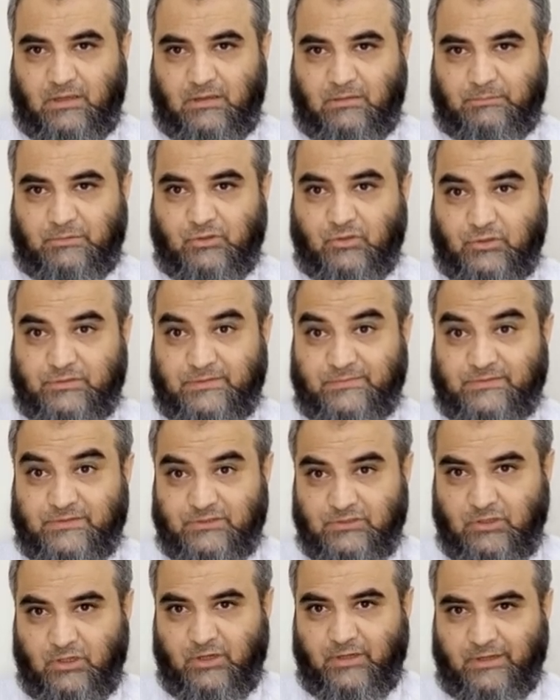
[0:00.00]
because of
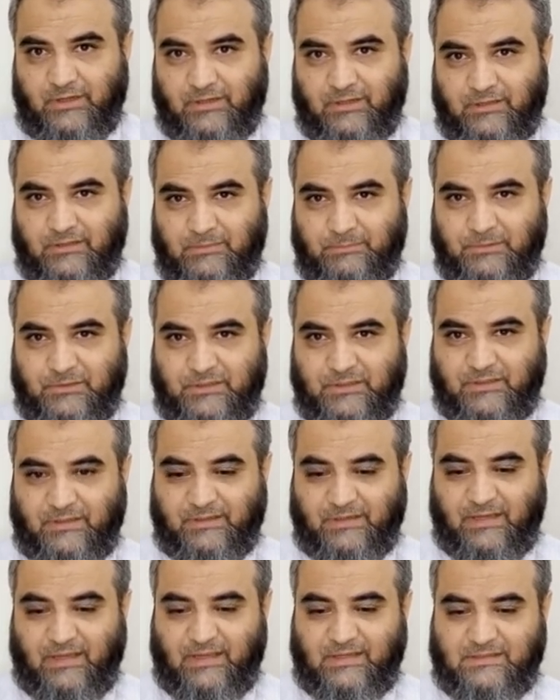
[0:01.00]
scarring and repeated
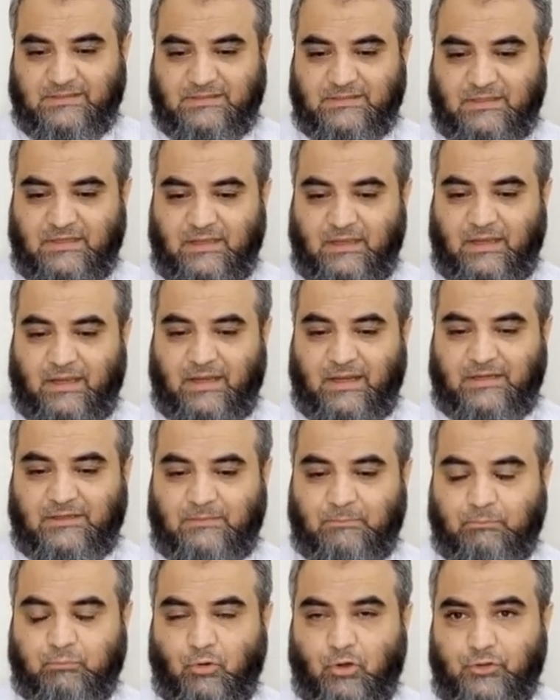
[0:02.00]
attacks, and
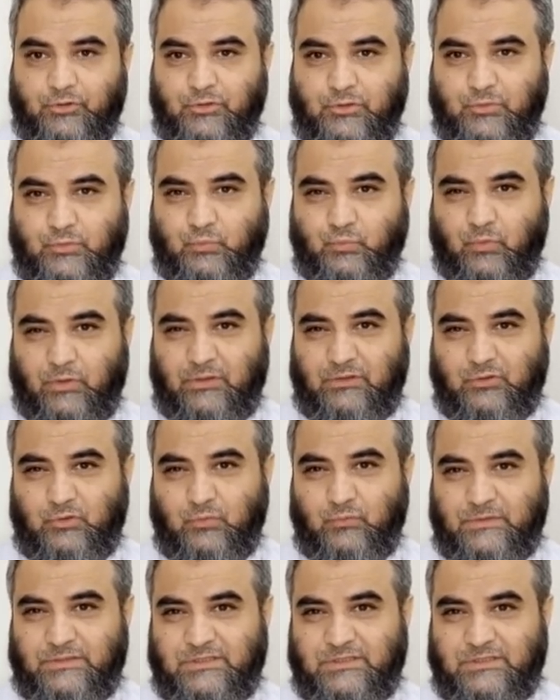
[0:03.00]
the borders, well, you will